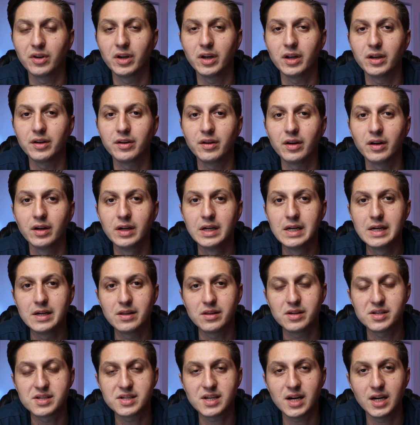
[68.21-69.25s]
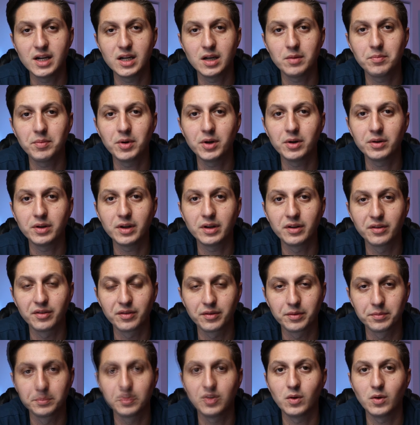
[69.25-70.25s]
and the sign-up bonus.